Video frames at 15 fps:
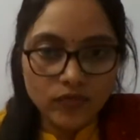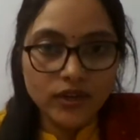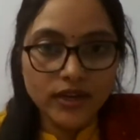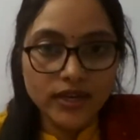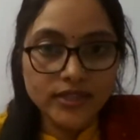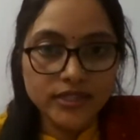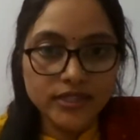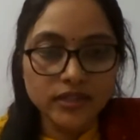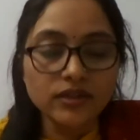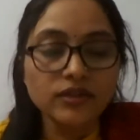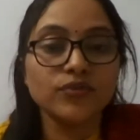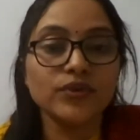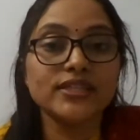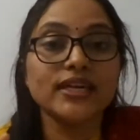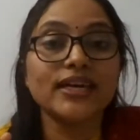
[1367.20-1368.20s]
itching,
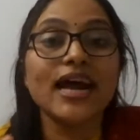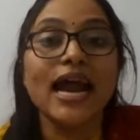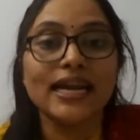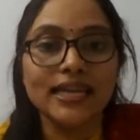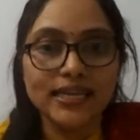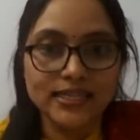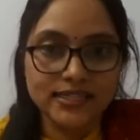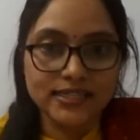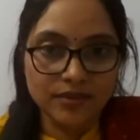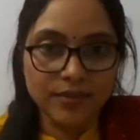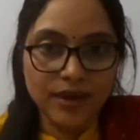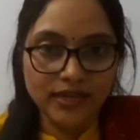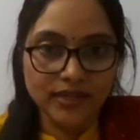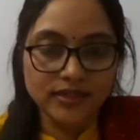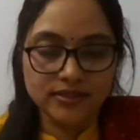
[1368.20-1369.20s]
which are
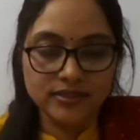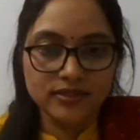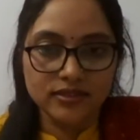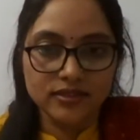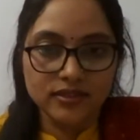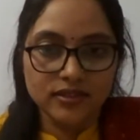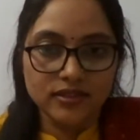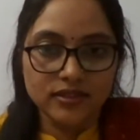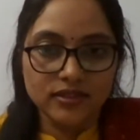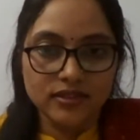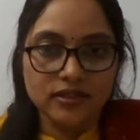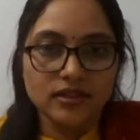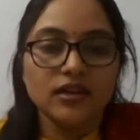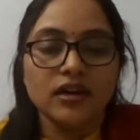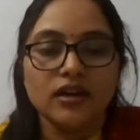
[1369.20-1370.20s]
antihistaminics,
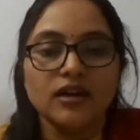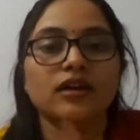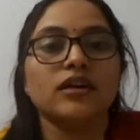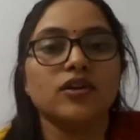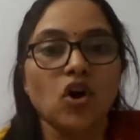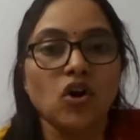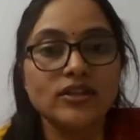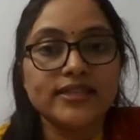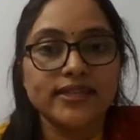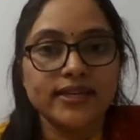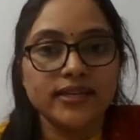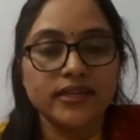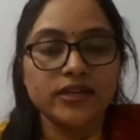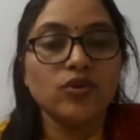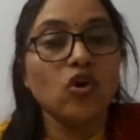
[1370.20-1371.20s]

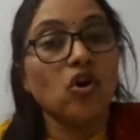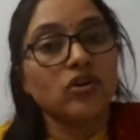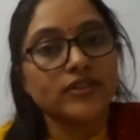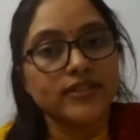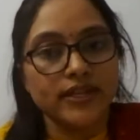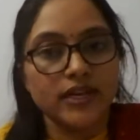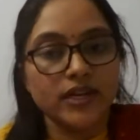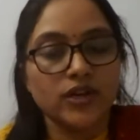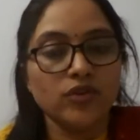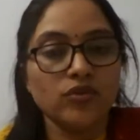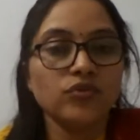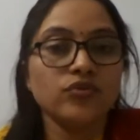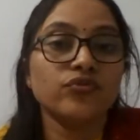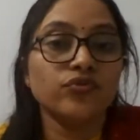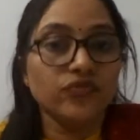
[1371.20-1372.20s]
non-sedative or sedative
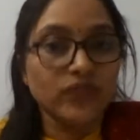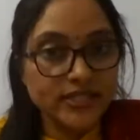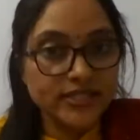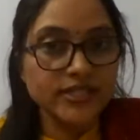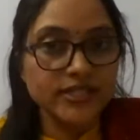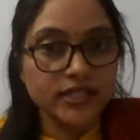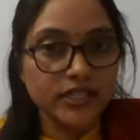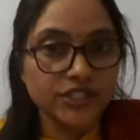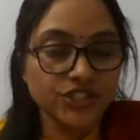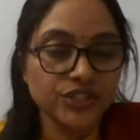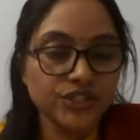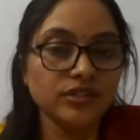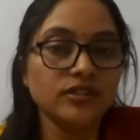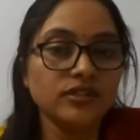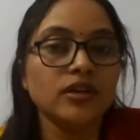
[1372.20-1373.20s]
first
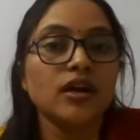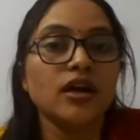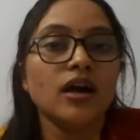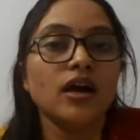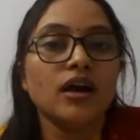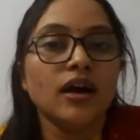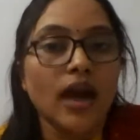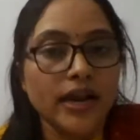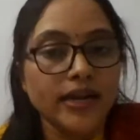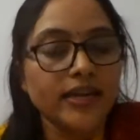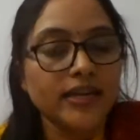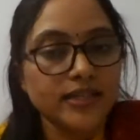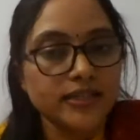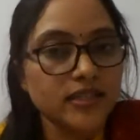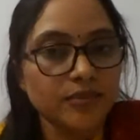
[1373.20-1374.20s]
generation
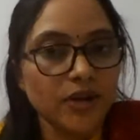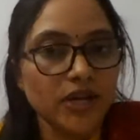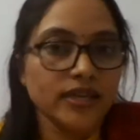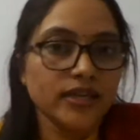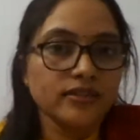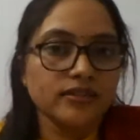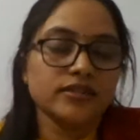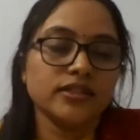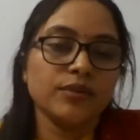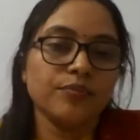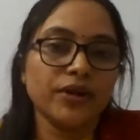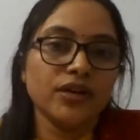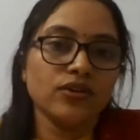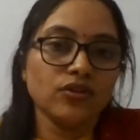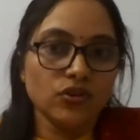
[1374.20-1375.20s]
antihistaminics,
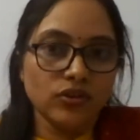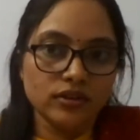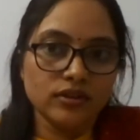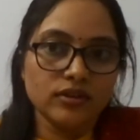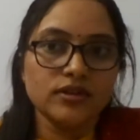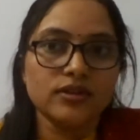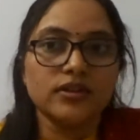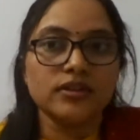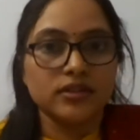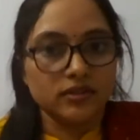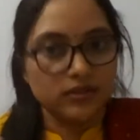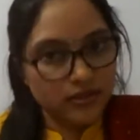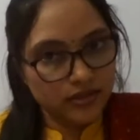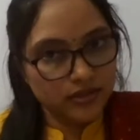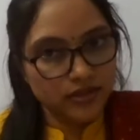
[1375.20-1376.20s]
depending
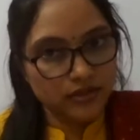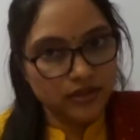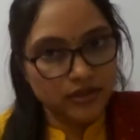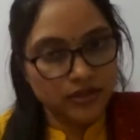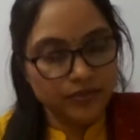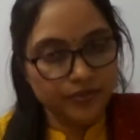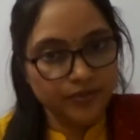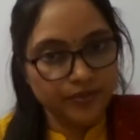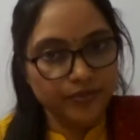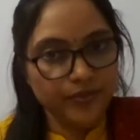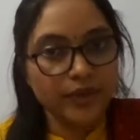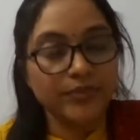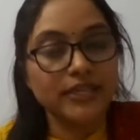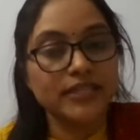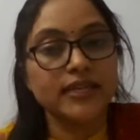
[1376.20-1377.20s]
on
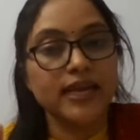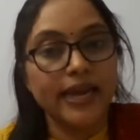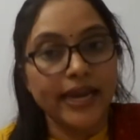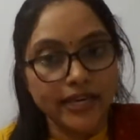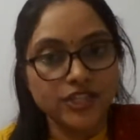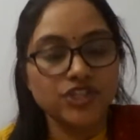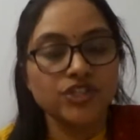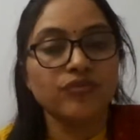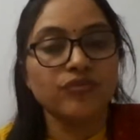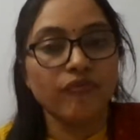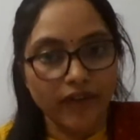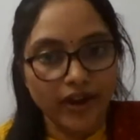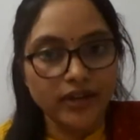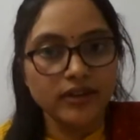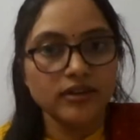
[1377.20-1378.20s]
baby's age,
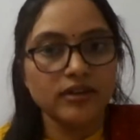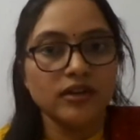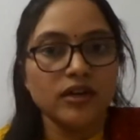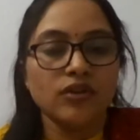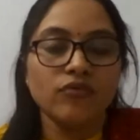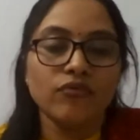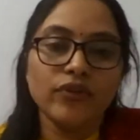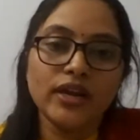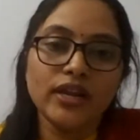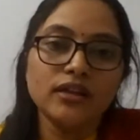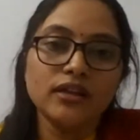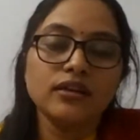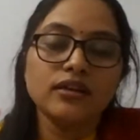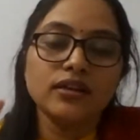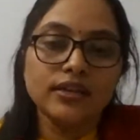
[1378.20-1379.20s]
weight, will
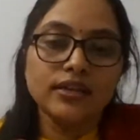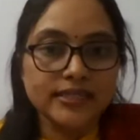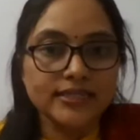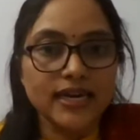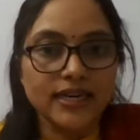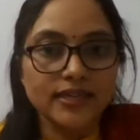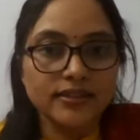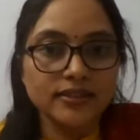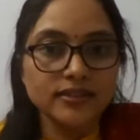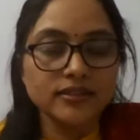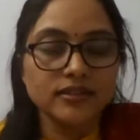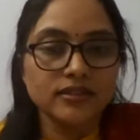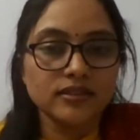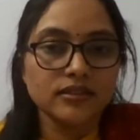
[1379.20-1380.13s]
decide the